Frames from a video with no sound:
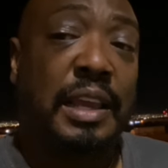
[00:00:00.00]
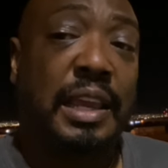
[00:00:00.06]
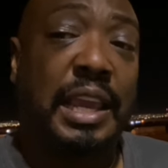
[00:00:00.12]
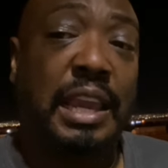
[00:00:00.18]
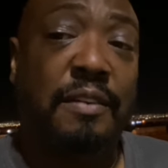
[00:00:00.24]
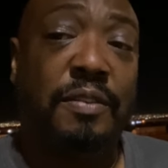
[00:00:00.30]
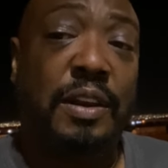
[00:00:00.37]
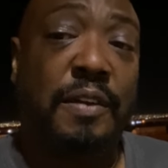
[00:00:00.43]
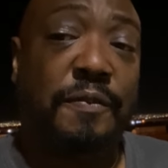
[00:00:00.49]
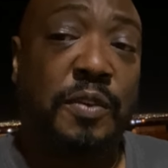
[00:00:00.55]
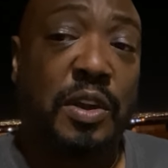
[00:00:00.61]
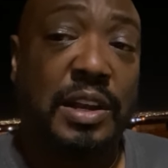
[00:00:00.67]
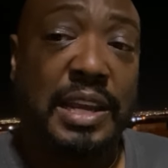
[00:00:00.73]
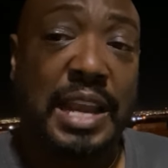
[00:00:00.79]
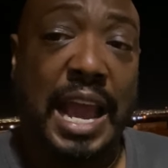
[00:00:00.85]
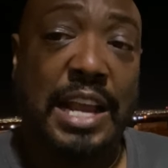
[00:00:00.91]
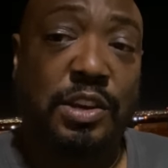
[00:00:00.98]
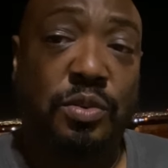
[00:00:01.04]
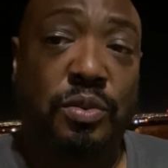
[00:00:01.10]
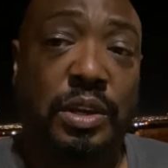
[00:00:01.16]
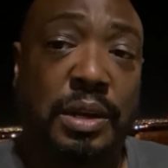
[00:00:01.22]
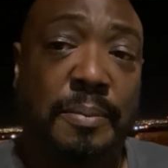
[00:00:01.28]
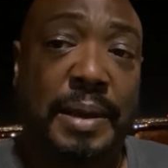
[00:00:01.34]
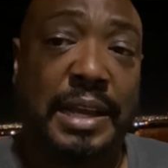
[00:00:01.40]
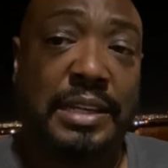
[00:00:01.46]
Even if you're not doing
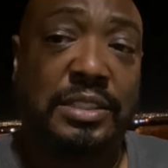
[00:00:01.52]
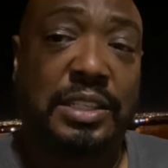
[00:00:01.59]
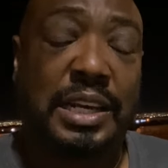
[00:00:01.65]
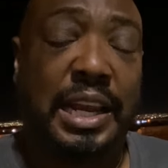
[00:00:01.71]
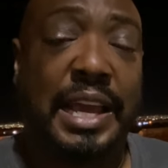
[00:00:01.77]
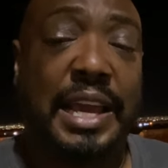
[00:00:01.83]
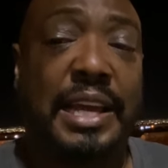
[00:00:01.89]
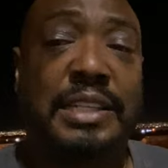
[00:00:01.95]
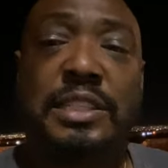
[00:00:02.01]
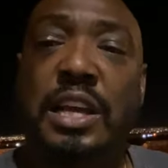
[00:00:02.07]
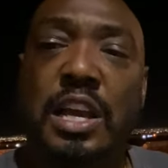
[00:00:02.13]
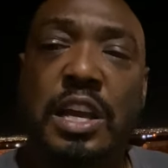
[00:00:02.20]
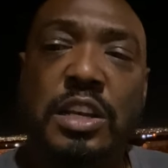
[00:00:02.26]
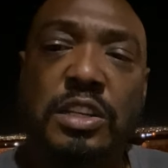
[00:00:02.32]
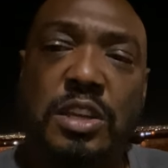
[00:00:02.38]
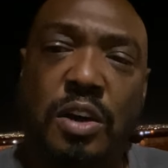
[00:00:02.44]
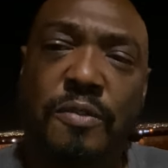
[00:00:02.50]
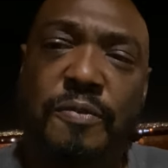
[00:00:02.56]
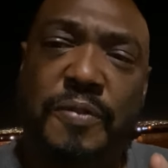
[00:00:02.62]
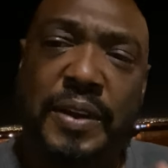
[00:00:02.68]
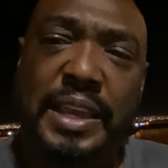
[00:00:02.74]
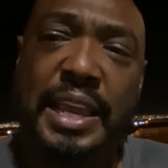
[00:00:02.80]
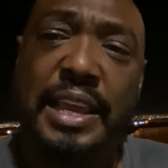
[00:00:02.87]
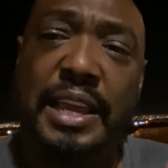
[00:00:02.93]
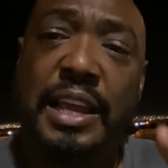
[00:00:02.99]
the master class, don't
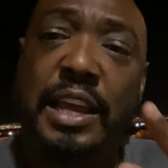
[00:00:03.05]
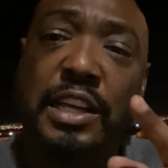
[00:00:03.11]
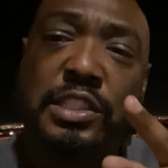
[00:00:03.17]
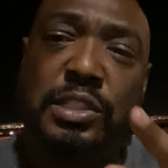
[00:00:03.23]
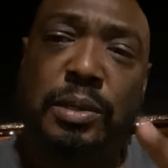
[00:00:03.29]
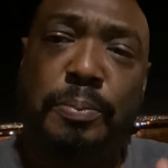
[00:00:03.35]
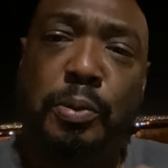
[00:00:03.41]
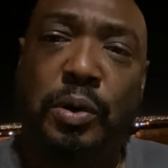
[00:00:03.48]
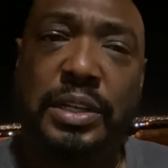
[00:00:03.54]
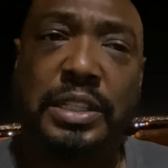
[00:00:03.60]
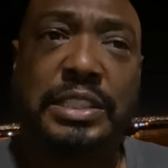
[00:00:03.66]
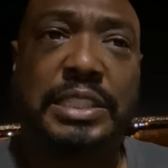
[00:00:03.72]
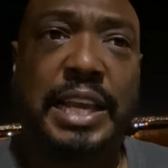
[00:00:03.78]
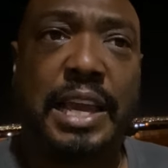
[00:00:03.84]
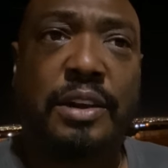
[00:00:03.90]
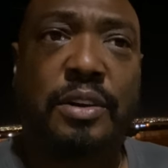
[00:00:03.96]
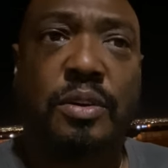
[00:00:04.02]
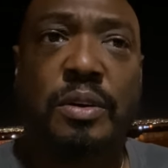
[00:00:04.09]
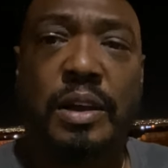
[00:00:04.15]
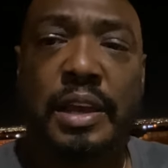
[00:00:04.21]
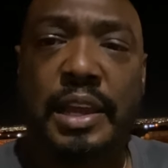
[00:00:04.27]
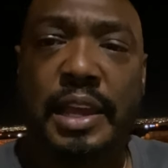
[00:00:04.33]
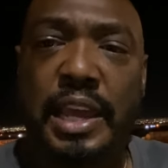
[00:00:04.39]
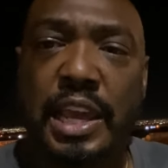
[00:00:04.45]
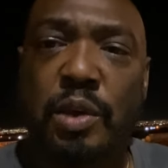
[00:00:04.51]
forget, support the channel,
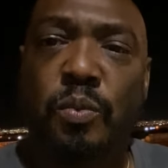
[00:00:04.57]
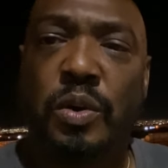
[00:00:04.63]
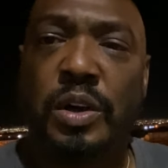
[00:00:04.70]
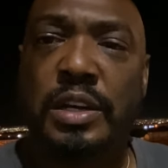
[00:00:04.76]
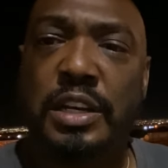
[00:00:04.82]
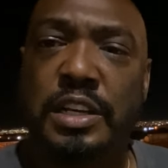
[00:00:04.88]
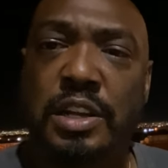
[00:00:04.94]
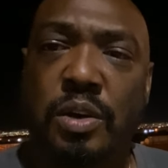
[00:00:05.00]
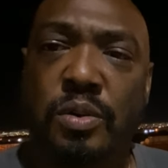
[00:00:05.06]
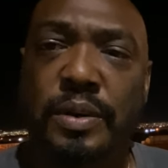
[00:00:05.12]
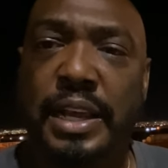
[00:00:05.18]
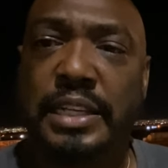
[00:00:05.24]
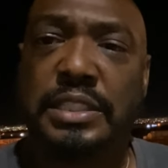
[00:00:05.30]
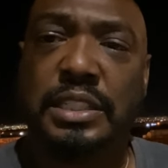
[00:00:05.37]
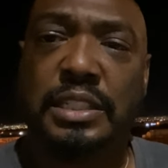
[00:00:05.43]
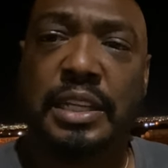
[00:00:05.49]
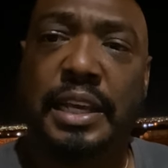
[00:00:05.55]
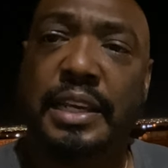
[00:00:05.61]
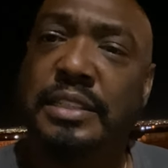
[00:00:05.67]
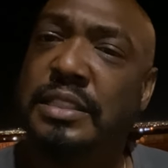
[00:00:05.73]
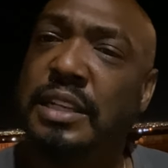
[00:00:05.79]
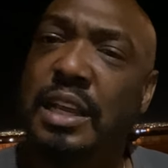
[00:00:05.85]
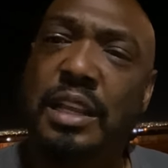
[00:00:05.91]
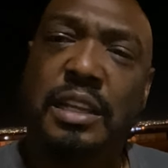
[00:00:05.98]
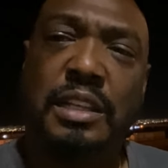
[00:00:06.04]
hit one of the donation links.
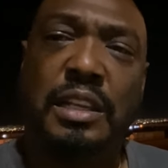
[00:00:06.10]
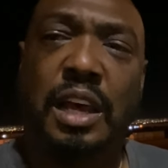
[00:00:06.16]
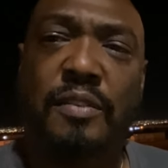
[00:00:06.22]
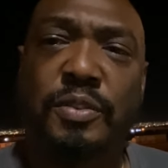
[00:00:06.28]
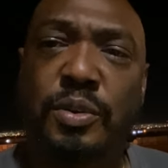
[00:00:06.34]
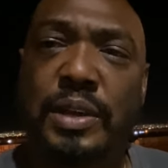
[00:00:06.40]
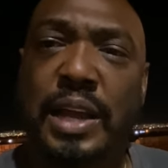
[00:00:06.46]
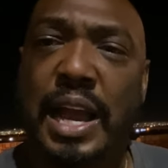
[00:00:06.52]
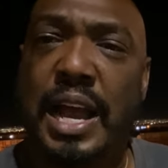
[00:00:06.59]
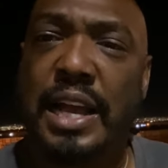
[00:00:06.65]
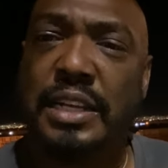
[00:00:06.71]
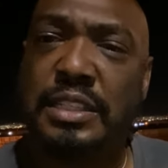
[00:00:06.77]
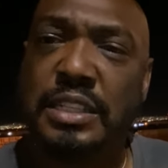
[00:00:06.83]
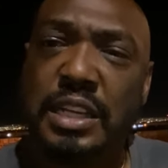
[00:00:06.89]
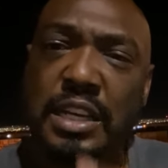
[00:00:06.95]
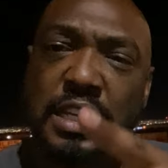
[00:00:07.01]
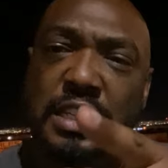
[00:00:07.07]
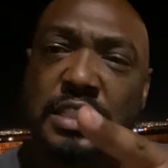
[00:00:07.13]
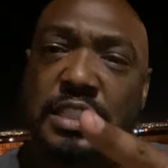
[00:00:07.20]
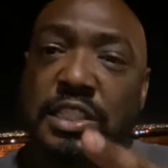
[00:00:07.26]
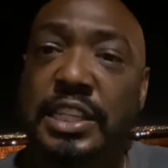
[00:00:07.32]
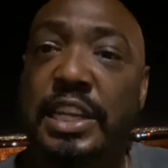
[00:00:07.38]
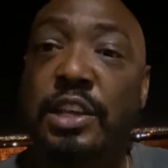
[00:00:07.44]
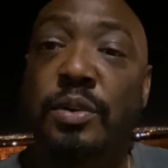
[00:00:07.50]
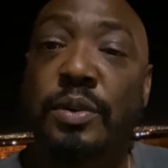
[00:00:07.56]
Love you guys.
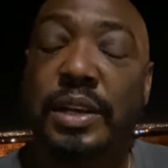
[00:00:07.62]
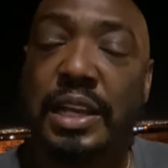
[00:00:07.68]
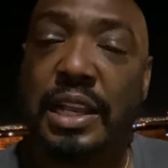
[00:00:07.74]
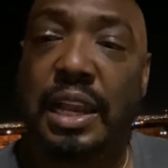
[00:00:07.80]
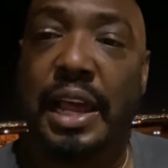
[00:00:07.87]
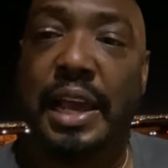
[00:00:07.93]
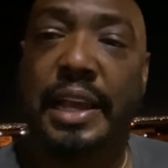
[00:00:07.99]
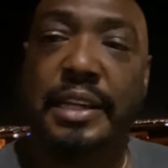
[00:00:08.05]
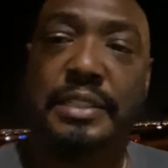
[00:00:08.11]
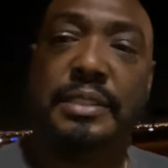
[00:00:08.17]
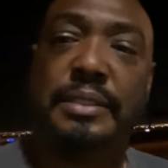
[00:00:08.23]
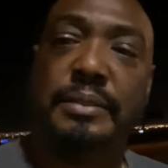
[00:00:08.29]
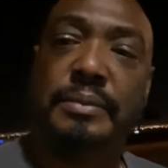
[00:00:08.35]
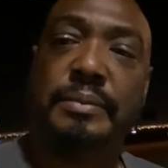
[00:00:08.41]
See you in the class.